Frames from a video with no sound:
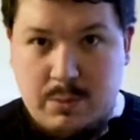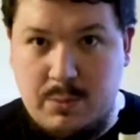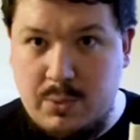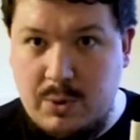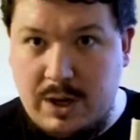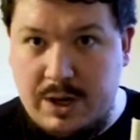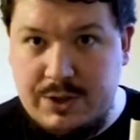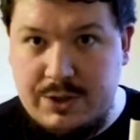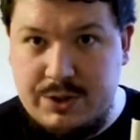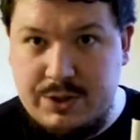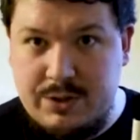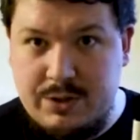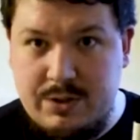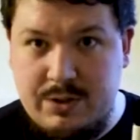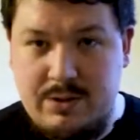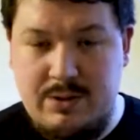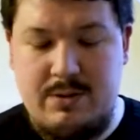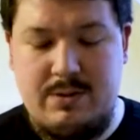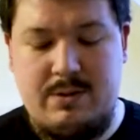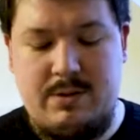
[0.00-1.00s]
brush,
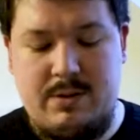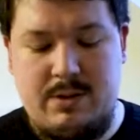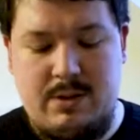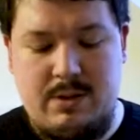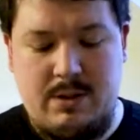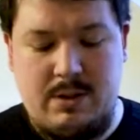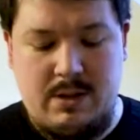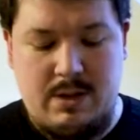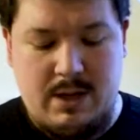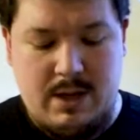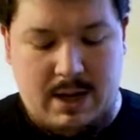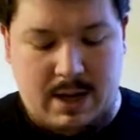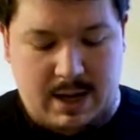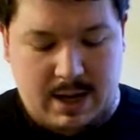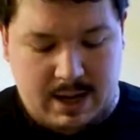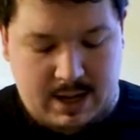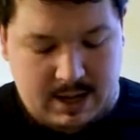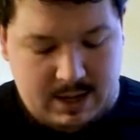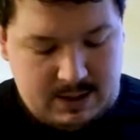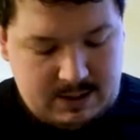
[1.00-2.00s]

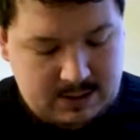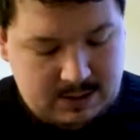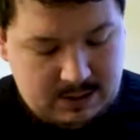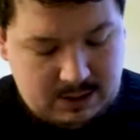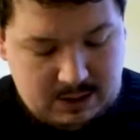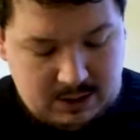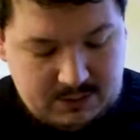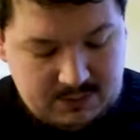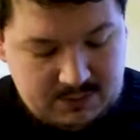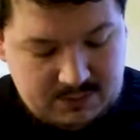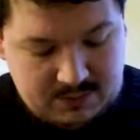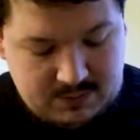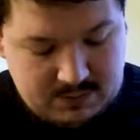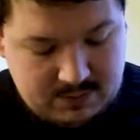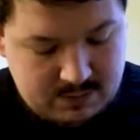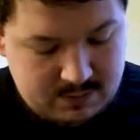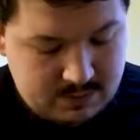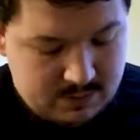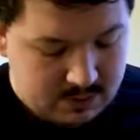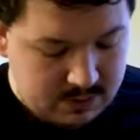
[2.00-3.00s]
and a lot of
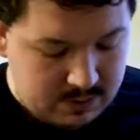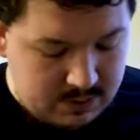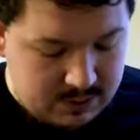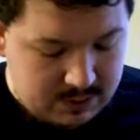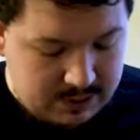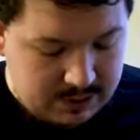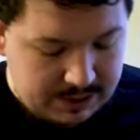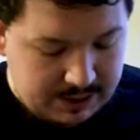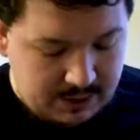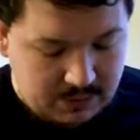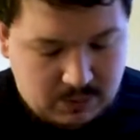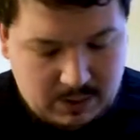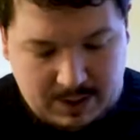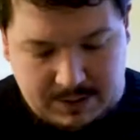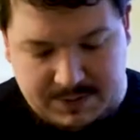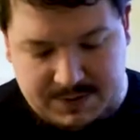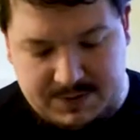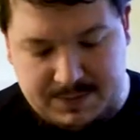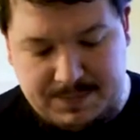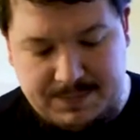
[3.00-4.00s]
cleaning
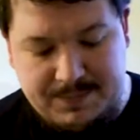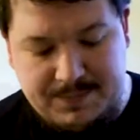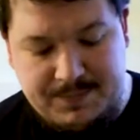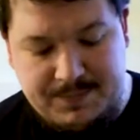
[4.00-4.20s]
wipes.